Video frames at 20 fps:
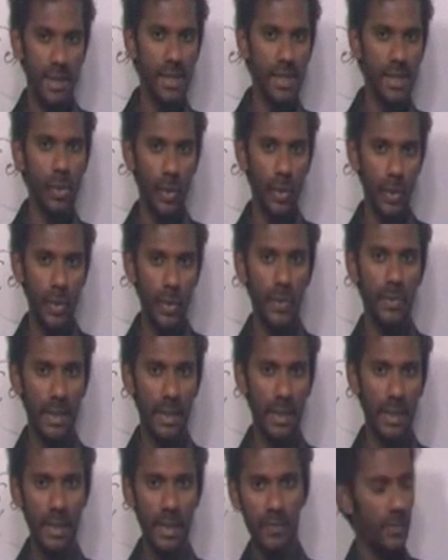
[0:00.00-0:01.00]
as I told you.
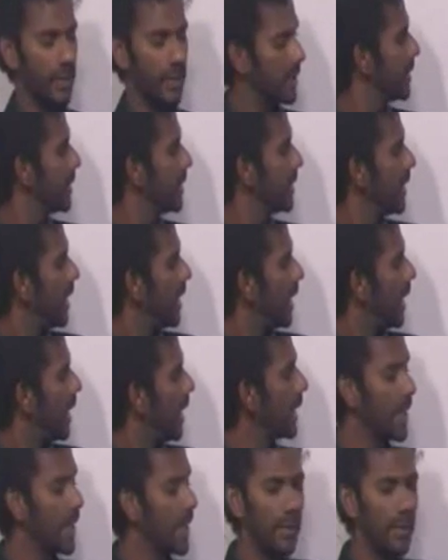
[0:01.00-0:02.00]
Clear? Fine.
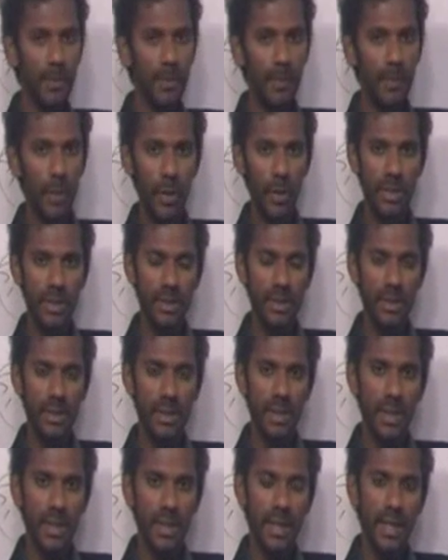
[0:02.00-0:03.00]
I have a book.
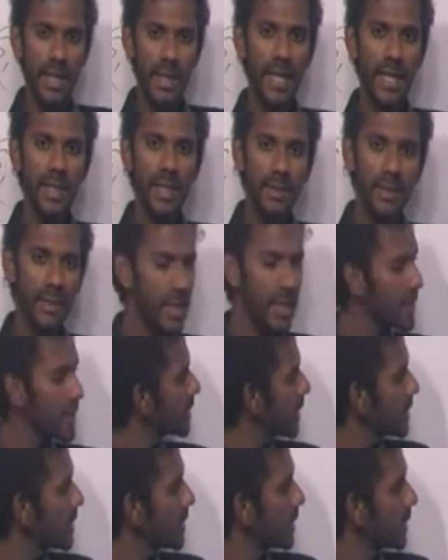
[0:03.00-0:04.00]
In this
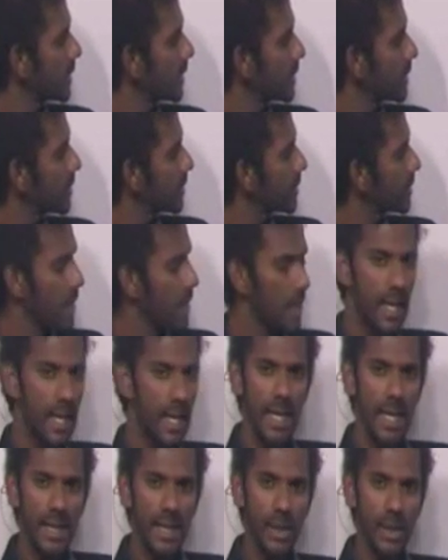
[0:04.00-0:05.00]
sentence,
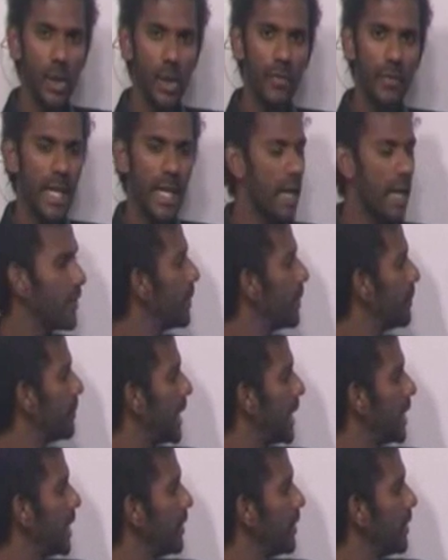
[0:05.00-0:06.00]
do we have a
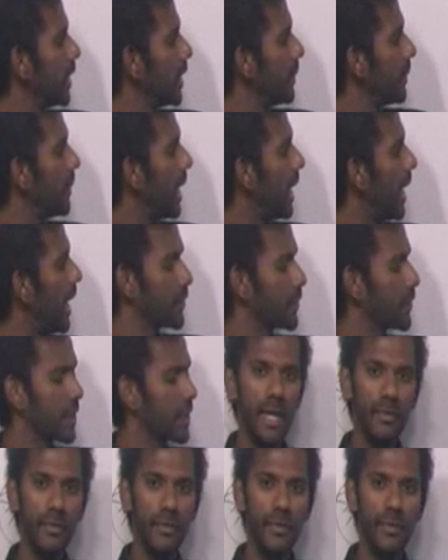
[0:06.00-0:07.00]
main verb after
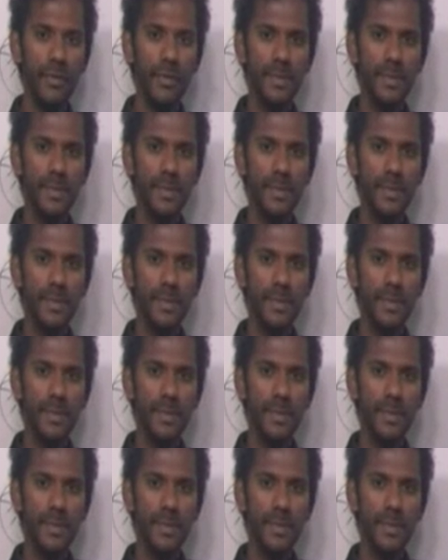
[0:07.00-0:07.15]
have?